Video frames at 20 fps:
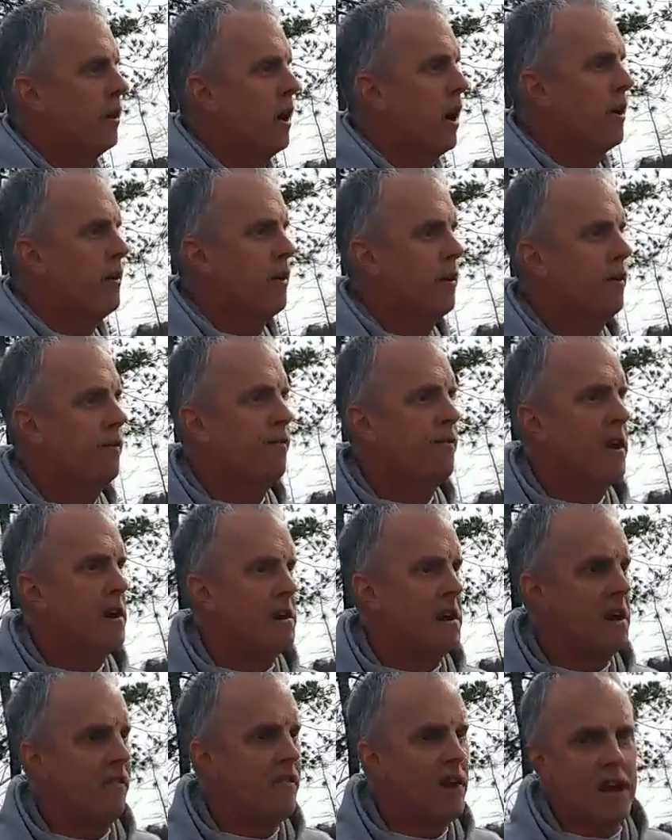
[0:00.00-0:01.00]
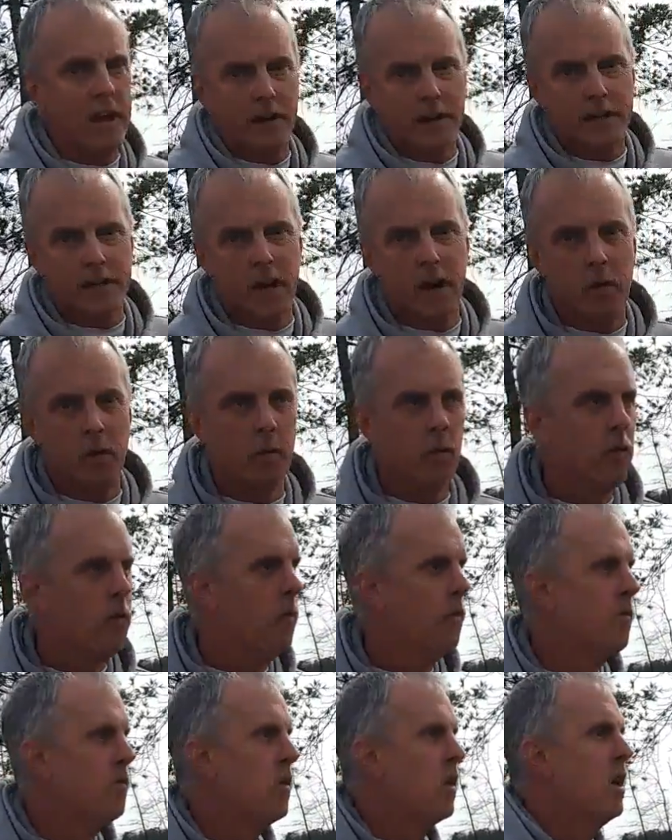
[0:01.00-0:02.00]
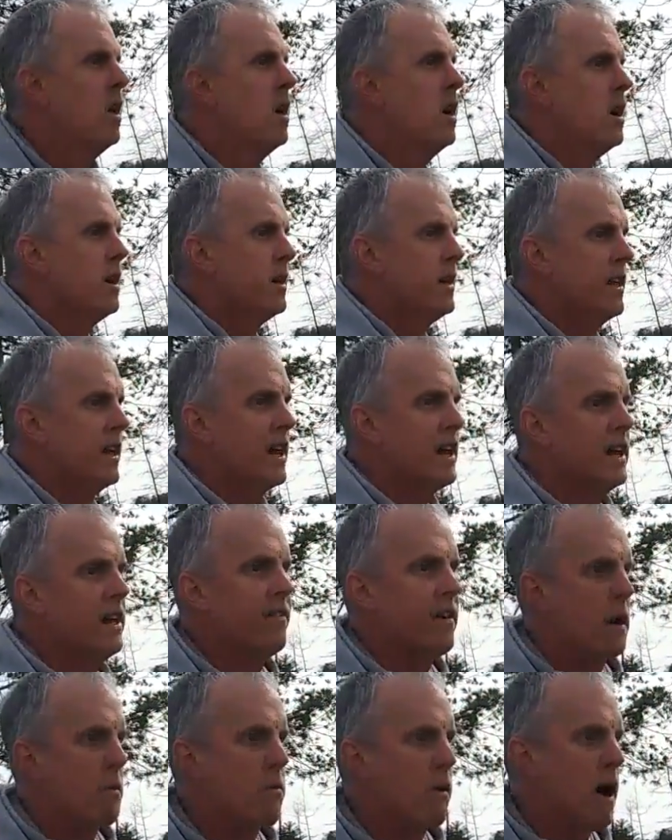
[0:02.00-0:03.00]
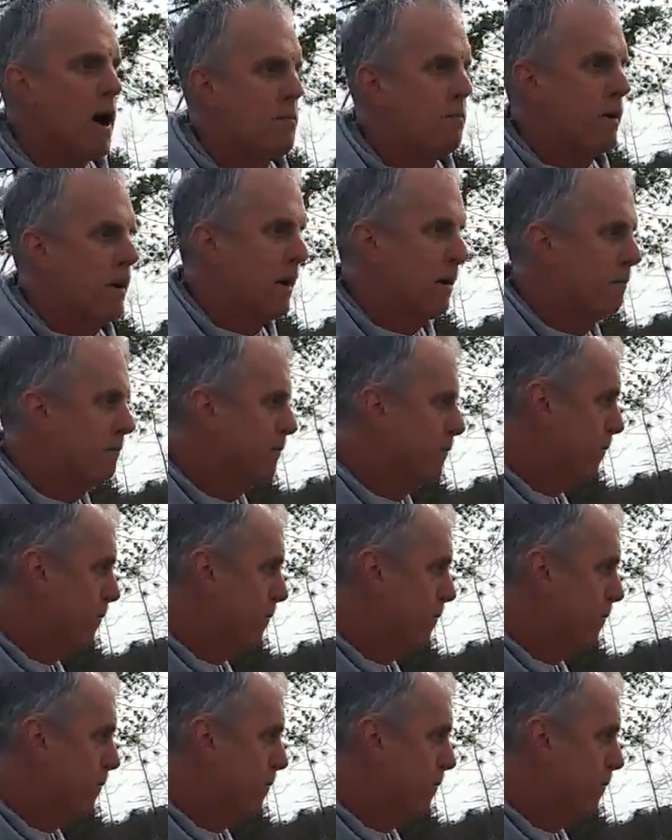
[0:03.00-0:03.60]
150 feet or so to the end of our property.